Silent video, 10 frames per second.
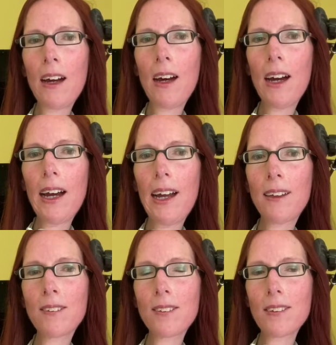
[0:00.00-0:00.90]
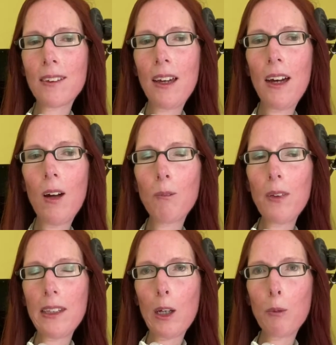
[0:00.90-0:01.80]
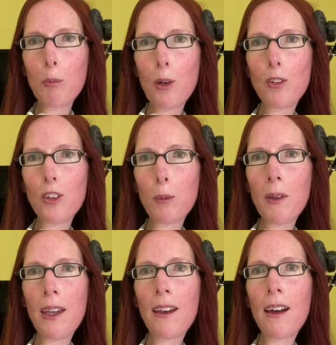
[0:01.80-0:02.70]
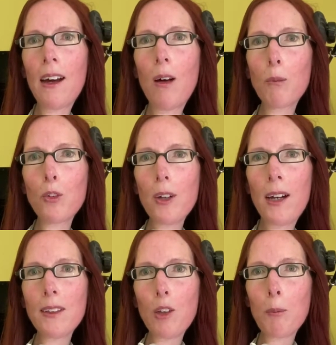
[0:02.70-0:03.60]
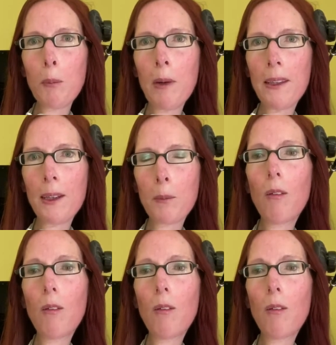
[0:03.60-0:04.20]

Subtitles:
and he kept approaching me and trying to give me money.